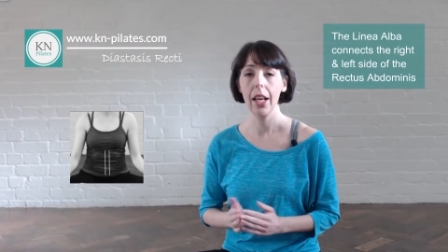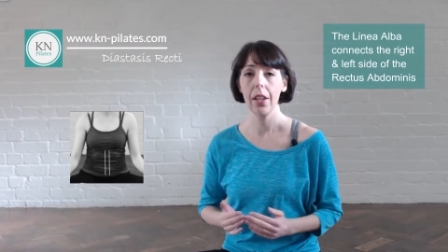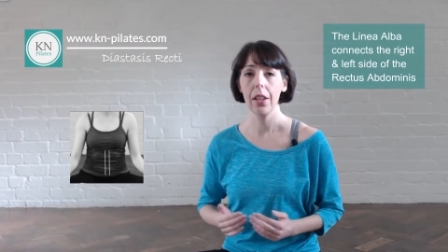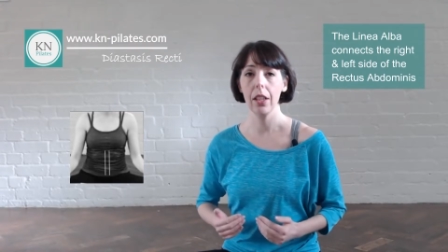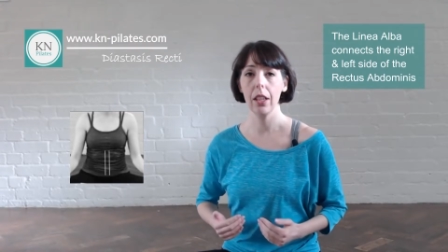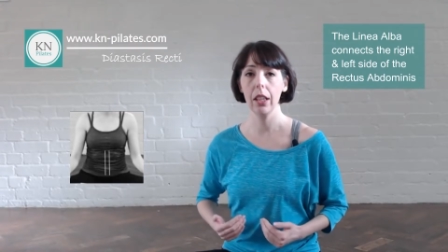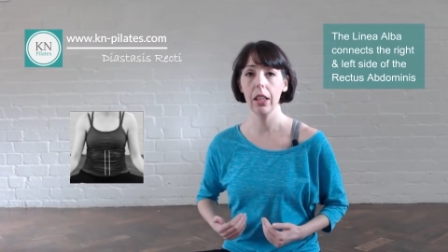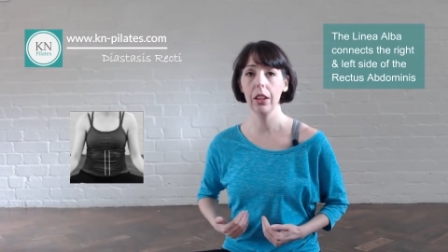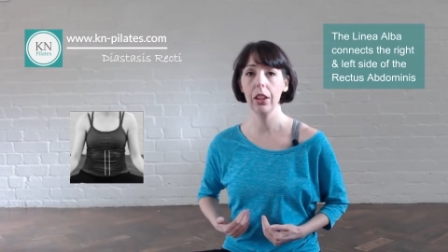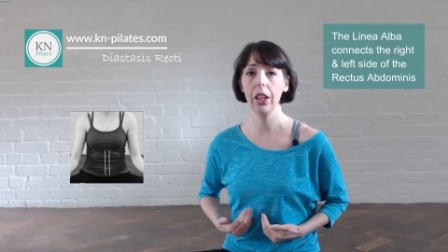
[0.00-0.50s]

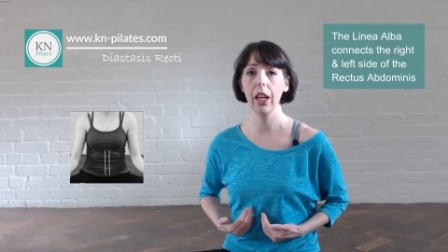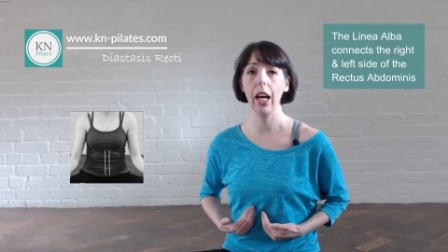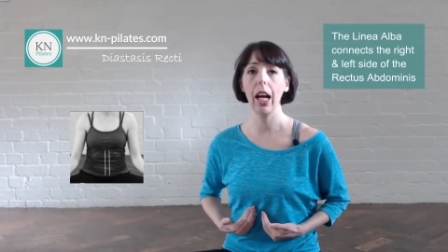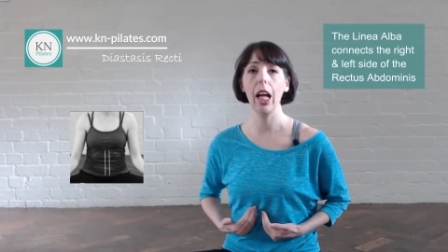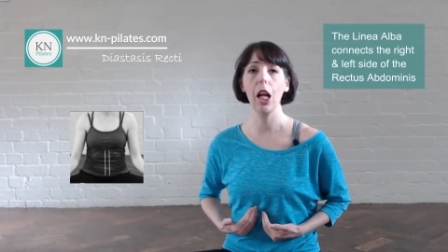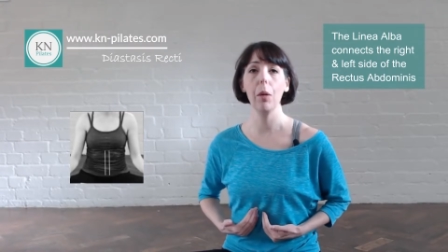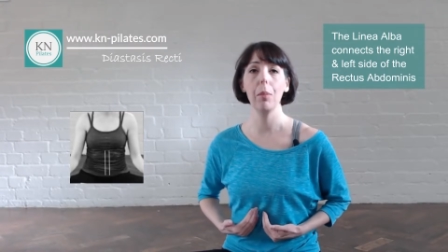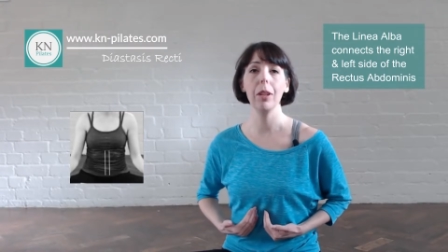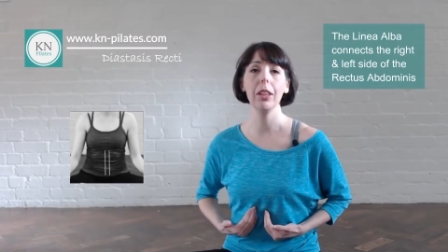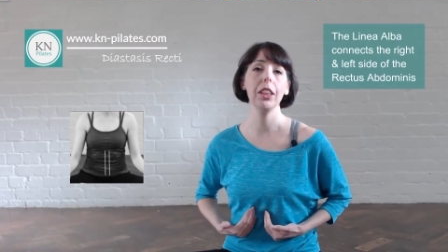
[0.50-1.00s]
the linea
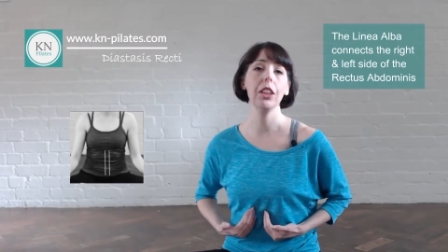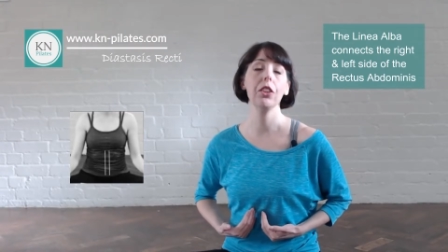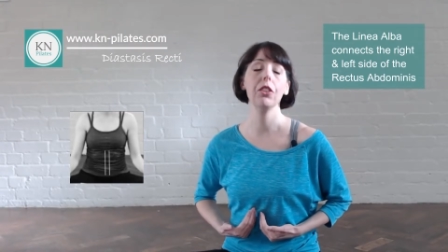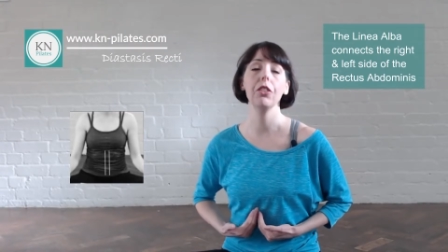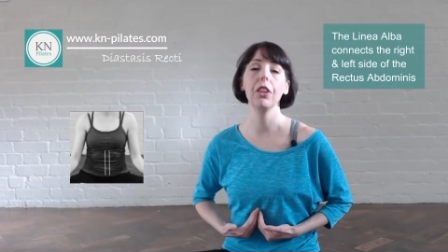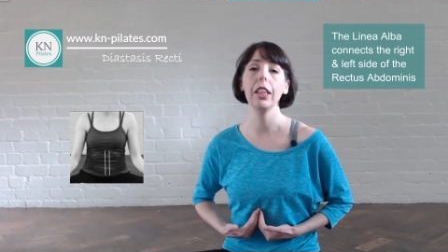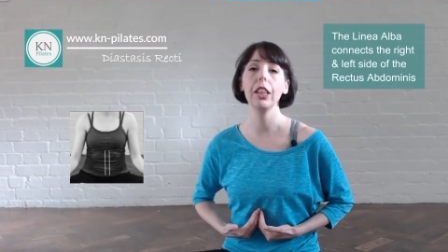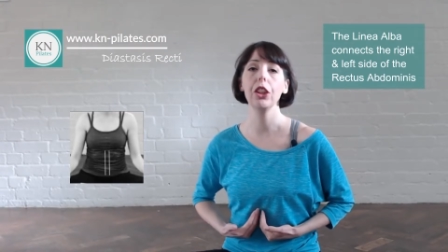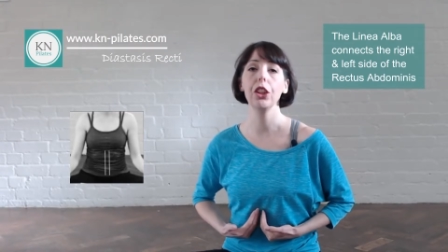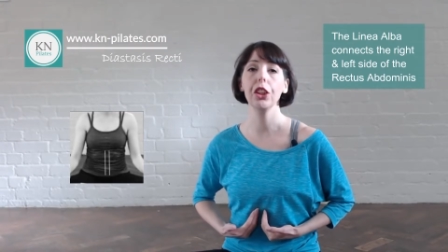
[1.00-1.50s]
alba
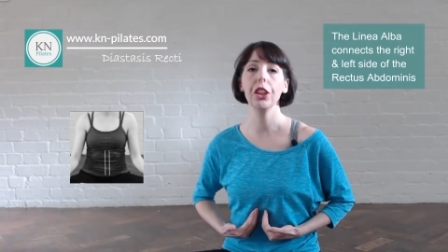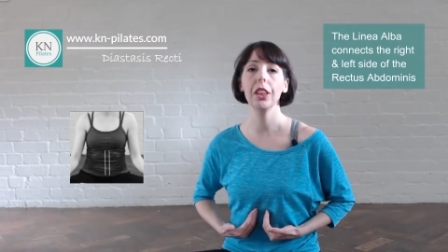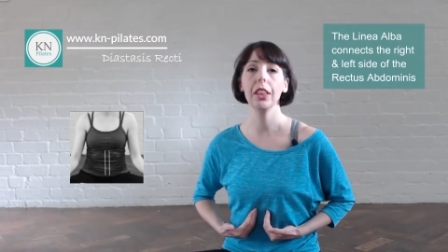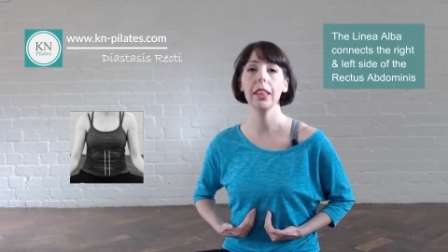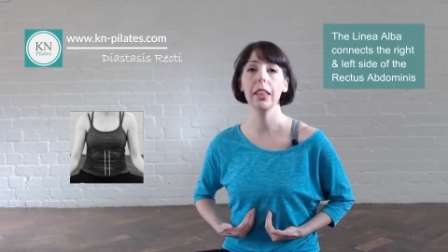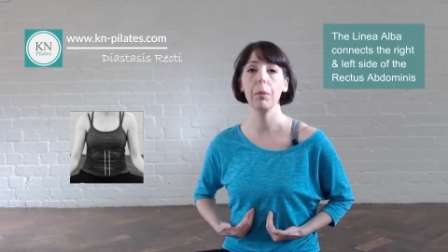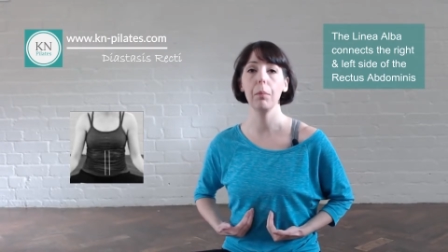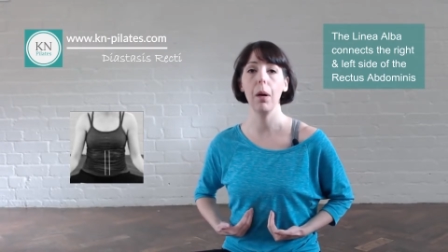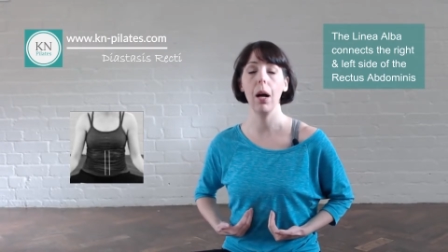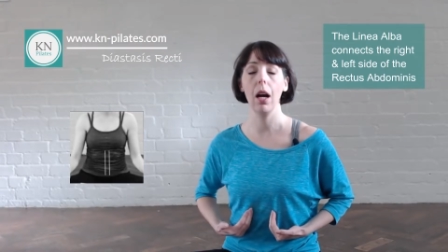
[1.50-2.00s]

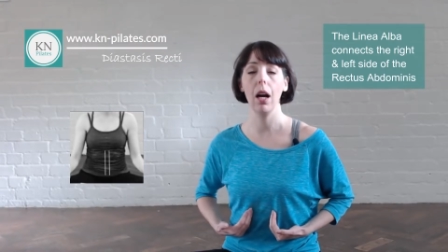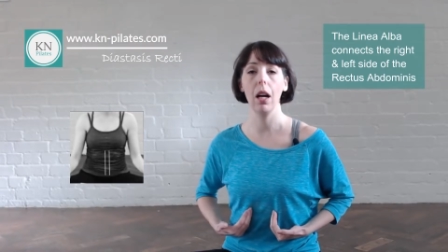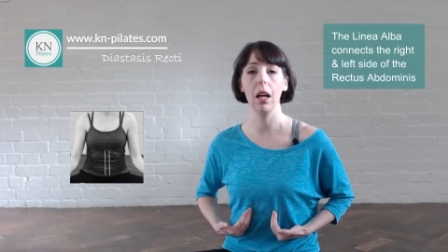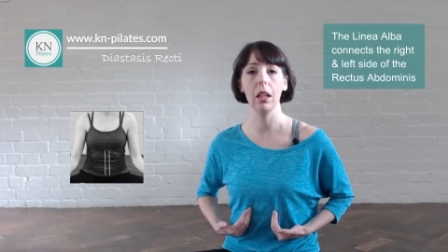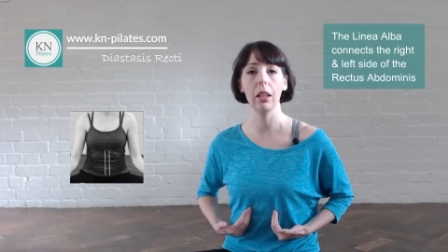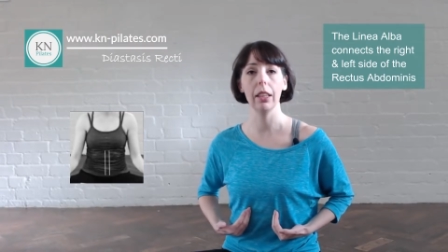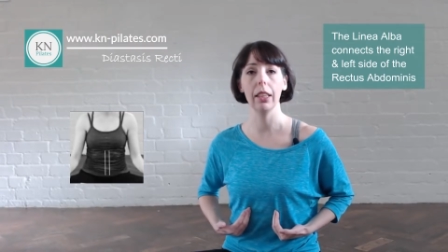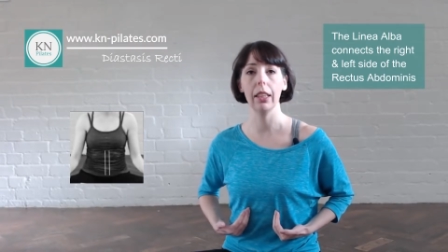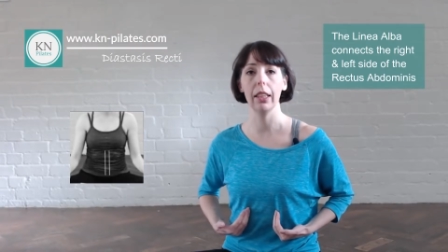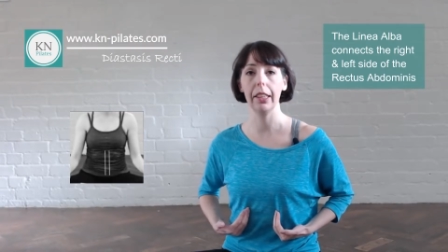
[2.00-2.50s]
stretches
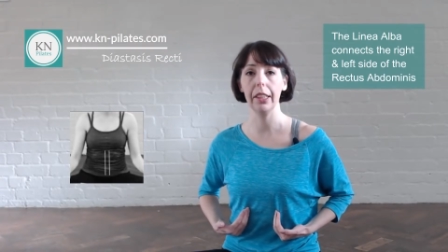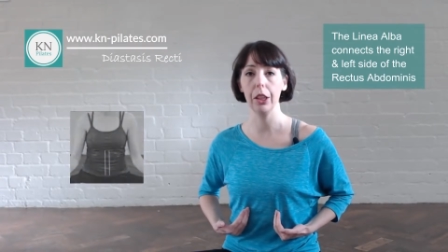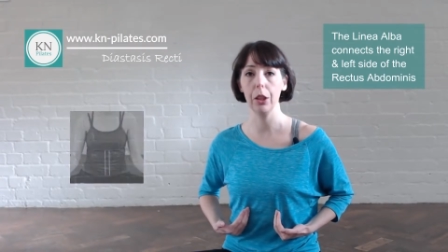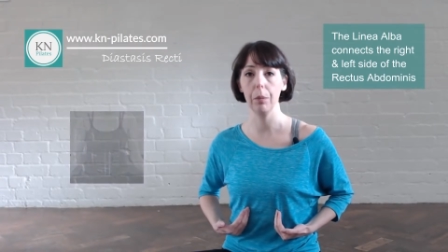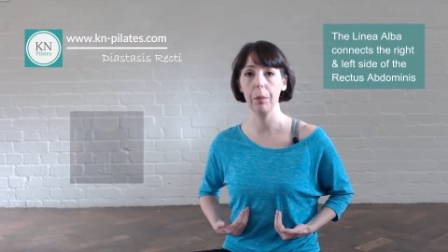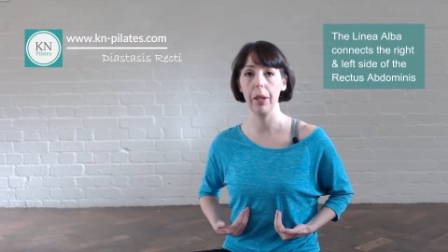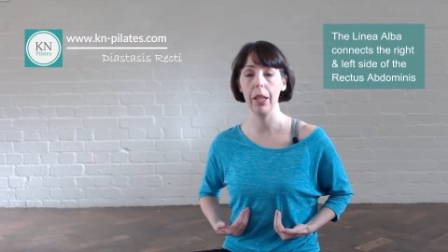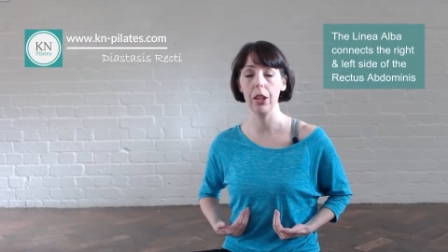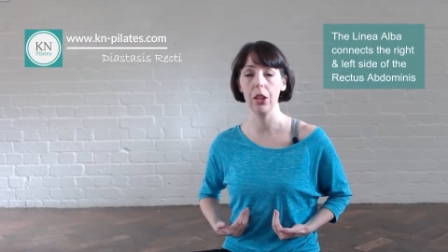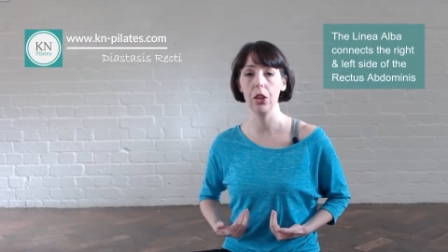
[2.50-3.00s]
apart a little
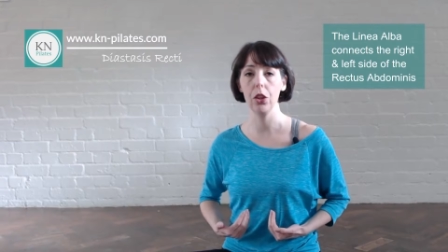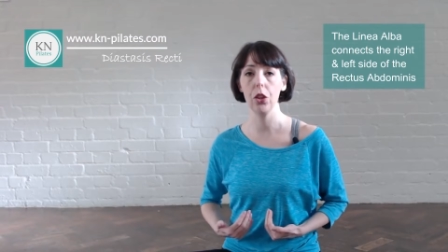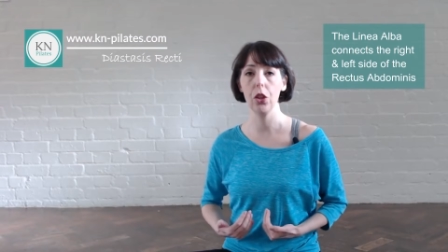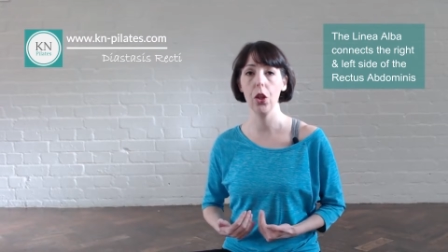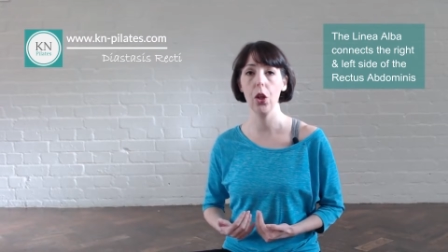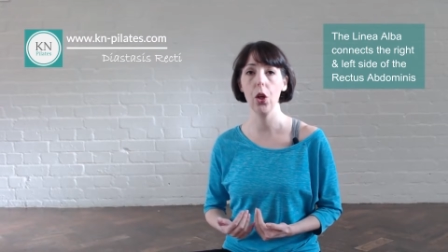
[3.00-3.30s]
bit